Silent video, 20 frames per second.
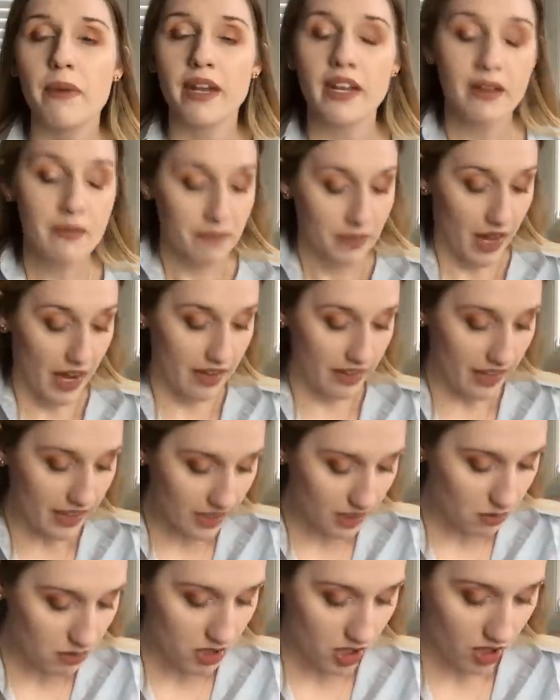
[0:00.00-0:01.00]
but I
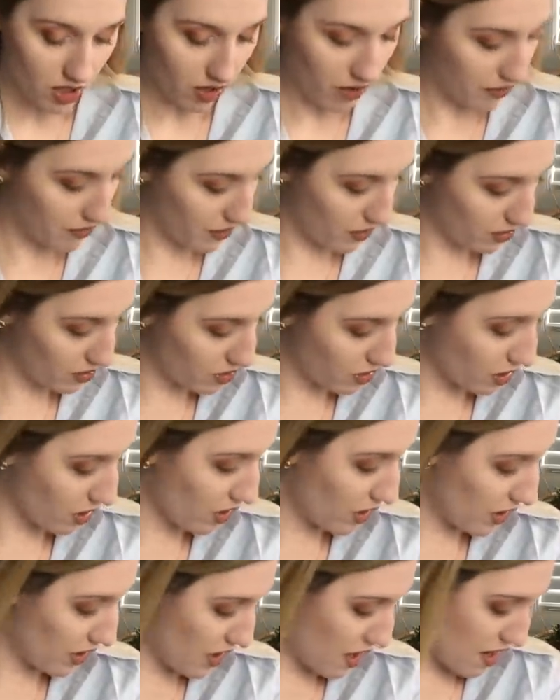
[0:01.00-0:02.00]
like the material. It feels
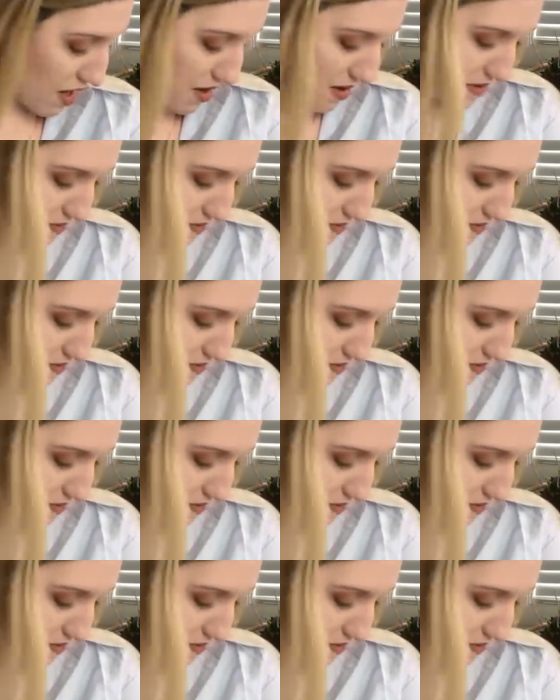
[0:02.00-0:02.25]
good.